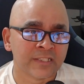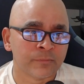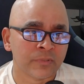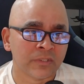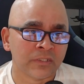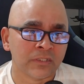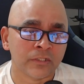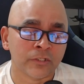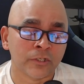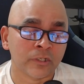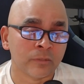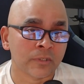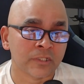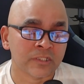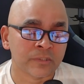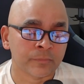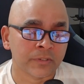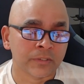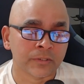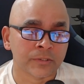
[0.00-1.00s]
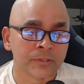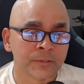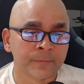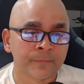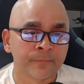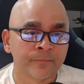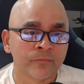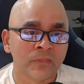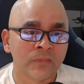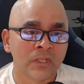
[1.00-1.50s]
been incredible experience.
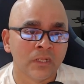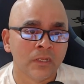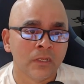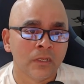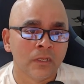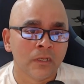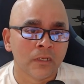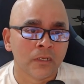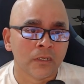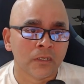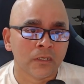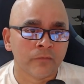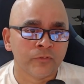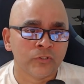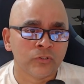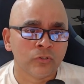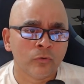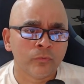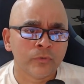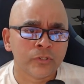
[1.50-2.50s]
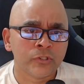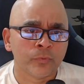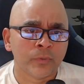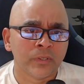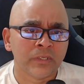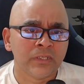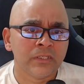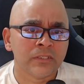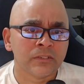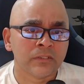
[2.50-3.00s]
Uh, with over
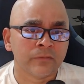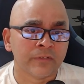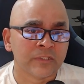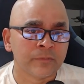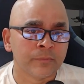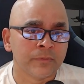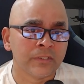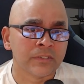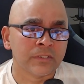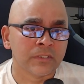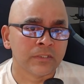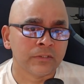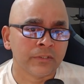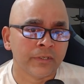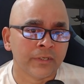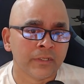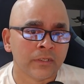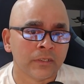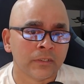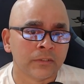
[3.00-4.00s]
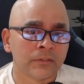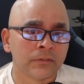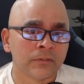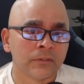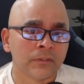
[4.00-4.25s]
20 years of experience in 3D art,